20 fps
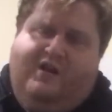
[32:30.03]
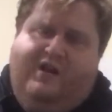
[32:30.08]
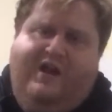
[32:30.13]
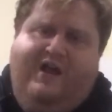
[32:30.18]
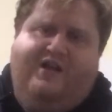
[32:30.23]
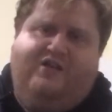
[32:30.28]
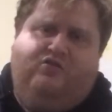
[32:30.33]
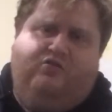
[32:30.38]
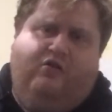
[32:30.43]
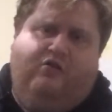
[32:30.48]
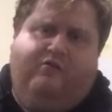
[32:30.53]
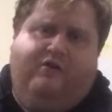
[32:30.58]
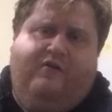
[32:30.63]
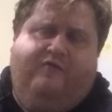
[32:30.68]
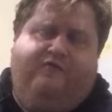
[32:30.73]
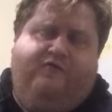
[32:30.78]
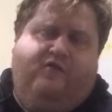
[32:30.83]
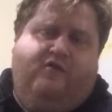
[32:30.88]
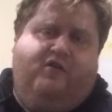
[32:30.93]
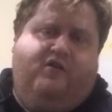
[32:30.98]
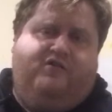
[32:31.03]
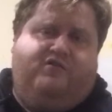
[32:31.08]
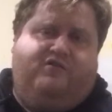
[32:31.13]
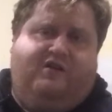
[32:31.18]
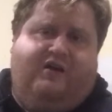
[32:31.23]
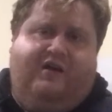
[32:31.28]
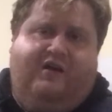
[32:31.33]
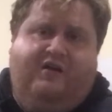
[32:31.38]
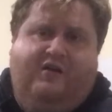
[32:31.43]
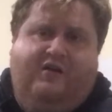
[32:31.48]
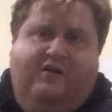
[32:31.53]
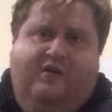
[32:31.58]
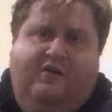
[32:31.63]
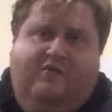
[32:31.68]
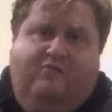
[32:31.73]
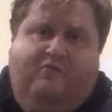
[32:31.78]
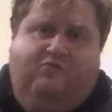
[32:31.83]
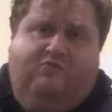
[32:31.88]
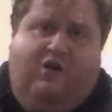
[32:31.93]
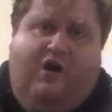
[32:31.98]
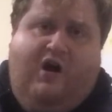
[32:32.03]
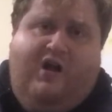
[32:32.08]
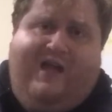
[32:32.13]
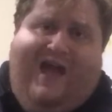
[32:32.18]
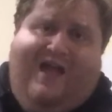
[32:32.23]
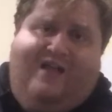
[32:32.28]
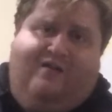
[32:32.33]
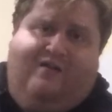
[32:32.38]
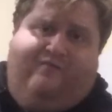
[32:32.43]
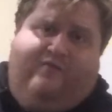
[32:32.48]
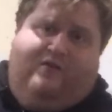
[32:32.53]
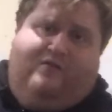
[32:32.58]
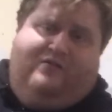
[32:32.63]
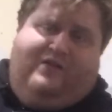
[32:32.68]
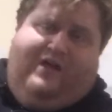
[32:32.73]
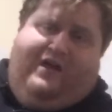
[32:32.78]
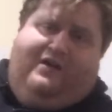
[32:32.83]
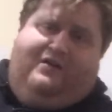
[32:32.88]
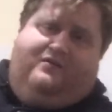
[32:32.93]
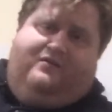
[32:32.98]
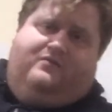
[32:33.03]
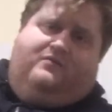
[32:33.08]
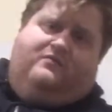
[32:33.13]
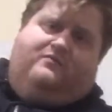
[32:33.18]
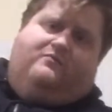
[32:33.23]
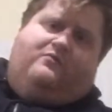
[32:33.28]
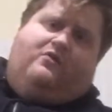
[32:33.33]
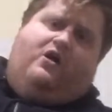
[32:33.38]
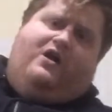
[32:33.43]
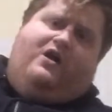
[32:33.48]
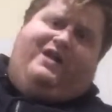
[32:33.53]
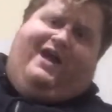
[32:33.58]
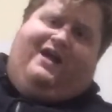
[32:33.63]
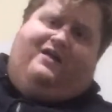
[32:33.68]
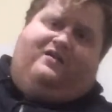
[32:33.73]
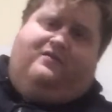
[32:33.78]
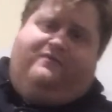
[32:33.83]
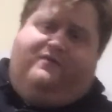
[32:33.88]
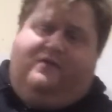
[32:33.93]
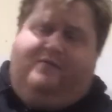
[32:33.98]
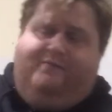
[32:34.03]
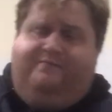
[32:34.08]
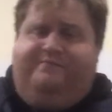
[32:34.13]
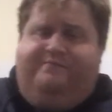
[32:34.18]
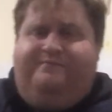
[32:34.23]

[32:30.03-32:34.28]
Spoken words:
And sugary foods are right out of it now. Right out of it.